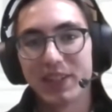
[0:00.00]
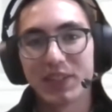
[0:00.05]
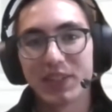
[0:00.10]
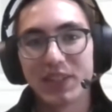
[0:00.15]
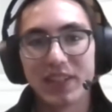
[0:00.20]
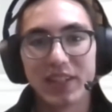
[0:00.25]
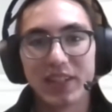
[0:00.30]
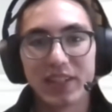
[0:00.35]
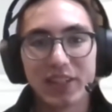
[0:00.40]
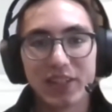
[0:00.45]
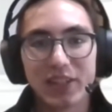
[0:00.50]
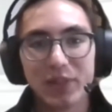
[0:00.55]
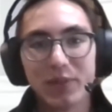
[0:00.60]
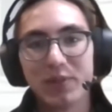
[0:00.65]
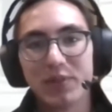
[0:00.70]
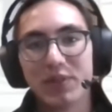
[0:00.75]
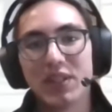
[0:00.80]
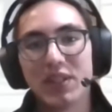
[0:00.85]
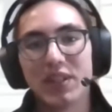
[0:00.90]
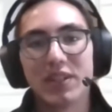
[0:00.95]
seeing a
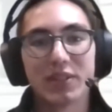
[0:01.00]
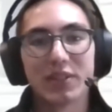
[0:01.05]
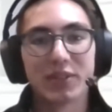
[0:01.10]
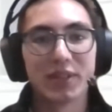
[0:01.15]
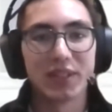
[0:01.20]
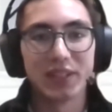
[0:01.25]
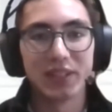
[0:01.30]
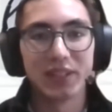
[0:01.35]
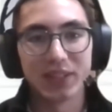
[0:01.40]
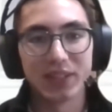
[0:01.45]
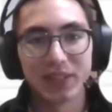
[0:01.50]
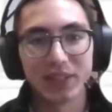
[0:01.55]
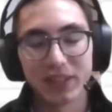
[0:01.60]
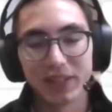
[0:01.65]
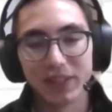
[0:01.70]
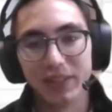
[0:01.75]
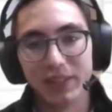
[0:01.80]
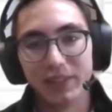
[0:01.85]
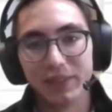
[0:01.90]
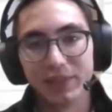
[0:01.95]
huge increase
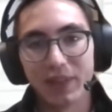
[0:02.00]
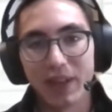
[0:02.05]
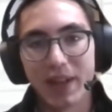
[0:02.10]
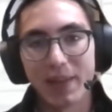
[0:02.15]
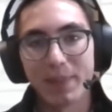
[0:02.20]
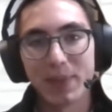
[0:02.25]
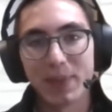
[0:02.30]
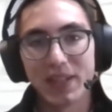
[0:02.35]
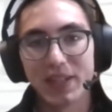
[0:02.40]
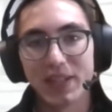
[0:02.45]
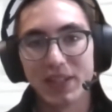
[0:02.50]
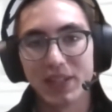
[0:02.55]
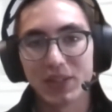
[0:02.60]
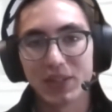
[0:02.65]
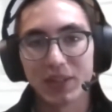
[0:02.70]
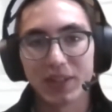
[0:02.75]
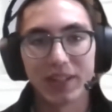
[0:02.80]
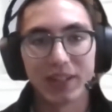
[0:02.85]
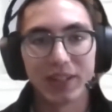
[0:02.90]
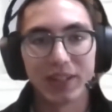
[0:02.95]
of IPs
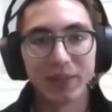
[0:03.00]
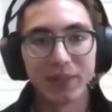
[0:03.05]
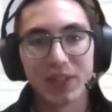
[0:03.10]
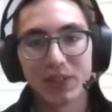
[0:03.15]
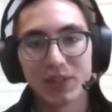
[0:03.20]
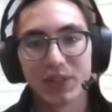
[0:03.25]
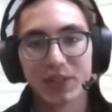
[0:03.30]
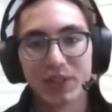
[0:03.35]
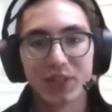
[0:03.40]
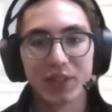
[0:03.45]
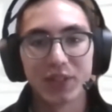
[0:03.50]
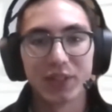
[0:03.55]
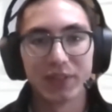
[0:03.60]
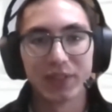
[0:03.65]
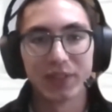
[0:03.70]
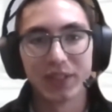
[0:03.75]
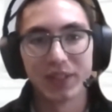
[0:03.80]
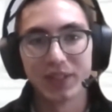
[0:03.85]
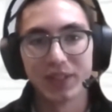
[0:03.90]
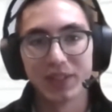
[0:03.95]
trying to reach your
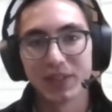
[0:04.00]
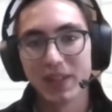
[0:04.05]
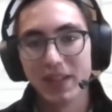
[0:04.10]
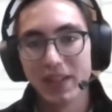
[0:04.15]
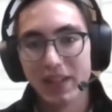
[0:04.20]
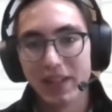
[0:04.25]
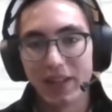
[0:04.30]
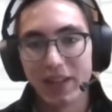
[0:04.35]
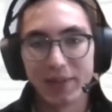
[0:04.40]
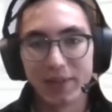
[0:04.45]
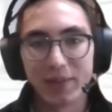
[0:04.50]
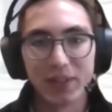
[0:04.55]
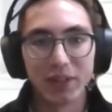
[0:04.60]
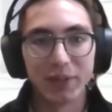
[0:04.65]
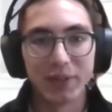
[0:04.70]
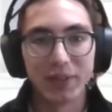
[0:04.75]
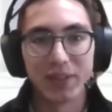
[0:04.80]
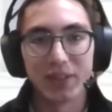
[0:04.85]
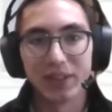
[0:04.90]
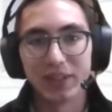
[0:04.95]
servers and,
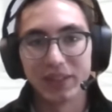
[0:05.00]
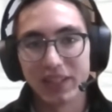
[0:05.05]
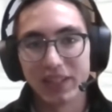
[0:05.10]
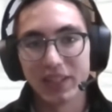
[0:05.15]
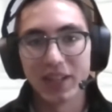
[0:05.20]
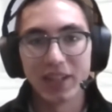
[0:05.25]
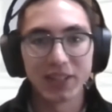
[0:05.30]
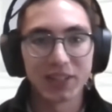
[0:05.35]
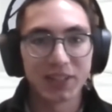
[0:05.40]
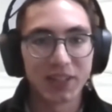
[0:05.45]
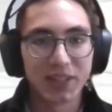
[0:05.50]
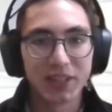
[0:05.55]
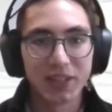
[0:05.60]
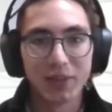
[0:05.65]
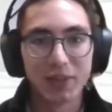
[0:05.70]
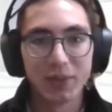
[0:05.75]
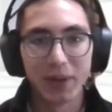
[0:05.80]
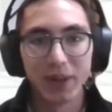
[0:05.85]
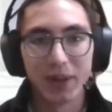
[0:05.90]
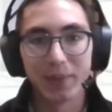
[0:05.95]
either DDoSing
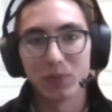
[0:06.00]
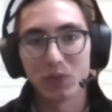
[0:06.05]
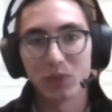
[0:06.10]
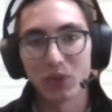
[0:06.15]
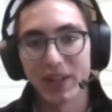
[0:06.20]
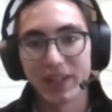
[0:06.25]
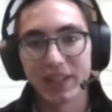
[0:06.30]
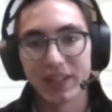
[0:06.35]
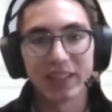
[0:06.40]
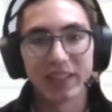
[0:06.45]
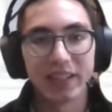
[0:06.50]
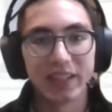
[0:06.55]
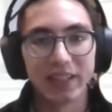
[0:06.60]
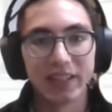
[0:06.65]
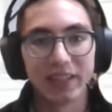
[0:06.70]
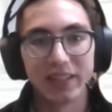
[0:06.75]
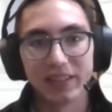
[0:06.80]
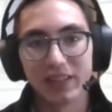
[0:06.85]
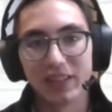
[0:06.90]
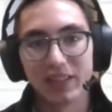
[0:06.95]
you or trying to
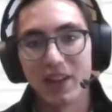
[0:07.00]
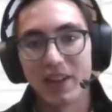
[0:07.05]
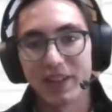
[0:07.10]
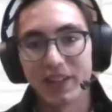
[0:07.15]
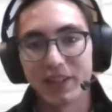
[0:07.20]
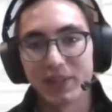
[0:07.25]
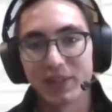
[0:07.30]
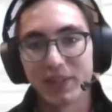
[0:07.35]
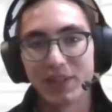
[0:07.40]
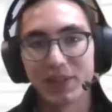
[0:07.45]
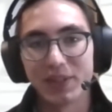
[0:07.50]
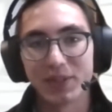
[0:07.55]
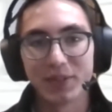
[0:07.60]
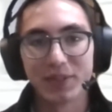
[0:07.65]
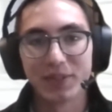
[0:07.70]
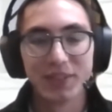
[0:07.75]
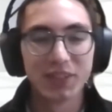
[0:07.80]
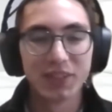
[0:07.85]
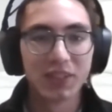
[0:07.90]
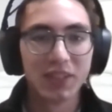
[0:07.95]
get login
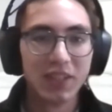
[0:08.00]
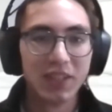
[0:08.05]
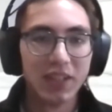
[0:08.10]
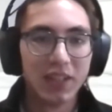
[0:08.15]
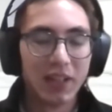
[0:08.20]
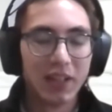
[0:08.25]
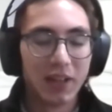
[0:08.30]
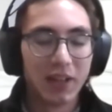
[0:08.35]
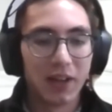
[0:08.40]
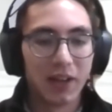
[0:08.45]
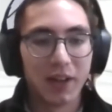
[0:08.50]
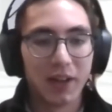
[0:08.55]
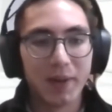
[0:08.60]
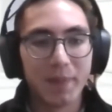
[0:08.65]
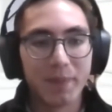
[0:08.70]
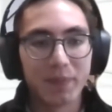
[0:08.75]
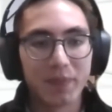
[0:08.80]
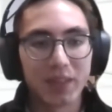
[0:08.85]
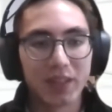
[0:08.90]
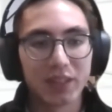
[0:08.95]
credentials.
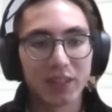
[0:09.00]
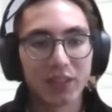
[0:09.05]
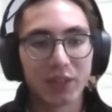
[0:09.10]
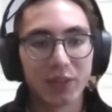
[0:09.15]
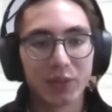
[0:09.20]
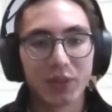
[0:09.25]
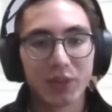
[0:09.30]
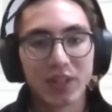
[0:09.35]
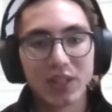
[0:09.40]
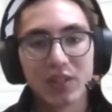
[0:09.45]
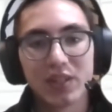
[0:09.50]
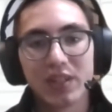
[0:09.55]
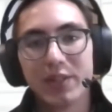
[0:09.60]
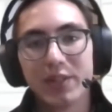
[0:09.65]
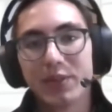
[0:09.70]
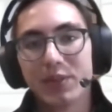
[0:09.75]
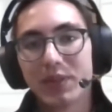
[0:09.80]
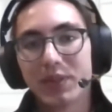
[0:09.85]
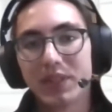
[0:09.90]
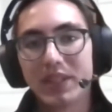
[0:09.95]
So traditionally it
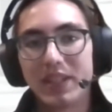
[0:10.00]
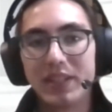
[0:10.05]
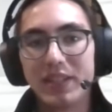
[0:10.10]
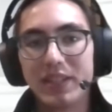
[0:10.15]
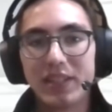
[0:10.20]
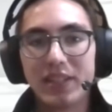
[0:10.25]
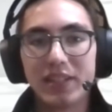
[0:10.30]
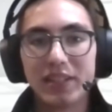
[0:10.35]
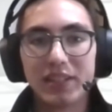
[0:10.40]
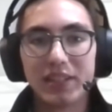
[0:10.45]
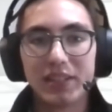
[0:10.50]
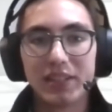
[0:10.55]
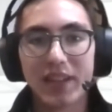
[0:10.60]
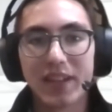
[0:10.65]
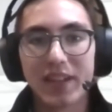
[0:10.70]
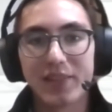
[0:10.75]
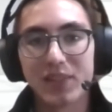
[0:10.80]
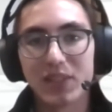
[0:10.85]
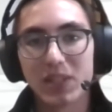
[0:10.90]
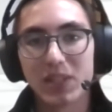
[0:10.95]
was really easy to
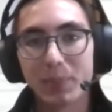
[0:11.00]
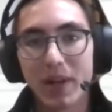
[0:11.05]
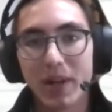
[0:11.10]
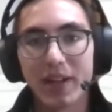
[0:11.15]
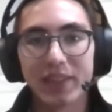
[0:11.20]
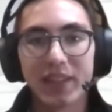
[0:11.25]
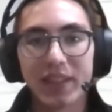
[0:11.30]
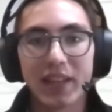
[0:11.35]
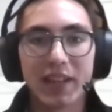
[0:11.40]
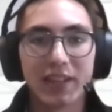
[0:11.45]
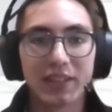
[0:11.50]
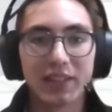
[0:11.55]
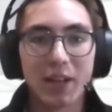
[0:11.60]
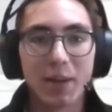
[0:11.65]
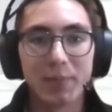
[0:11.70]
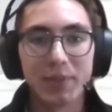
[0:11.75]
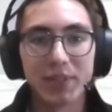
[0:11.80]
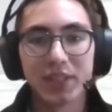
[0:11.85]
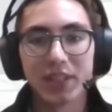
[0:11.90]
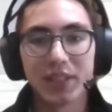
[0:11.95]
kind of spot that
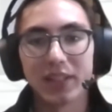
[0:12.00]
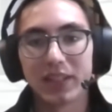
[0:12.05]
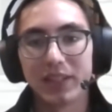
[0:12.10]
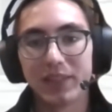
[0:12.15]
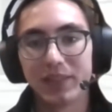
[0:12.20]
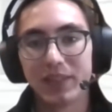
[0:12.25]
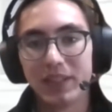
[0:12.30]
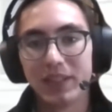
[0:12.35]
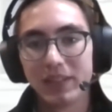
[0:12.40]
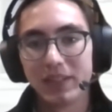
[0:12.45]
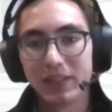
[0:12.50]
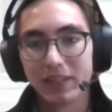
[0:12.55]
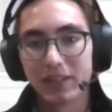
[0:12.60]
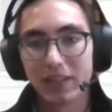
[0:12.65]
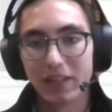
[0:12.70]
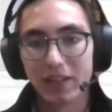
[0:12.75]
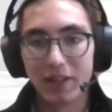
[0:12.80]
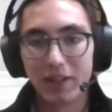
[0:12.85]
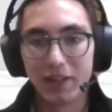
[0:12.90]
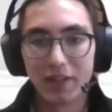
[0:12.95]
anomalous activity
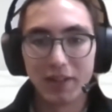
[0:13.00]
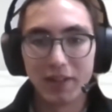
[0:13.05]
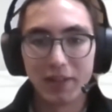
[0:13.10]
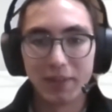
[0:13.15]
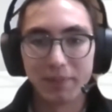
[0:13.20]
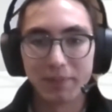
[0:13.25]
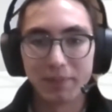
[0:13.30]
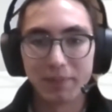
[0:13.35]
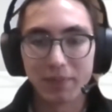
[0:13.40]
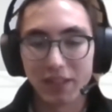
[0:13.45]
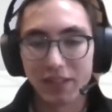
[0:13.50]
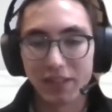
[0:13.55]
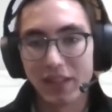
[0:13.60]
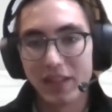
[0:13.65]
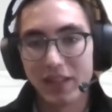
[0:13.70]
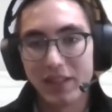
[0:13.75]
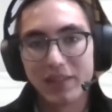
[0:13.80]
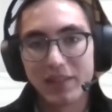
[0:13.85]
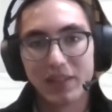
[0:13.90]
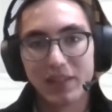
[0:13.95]
and
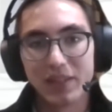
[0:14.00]
then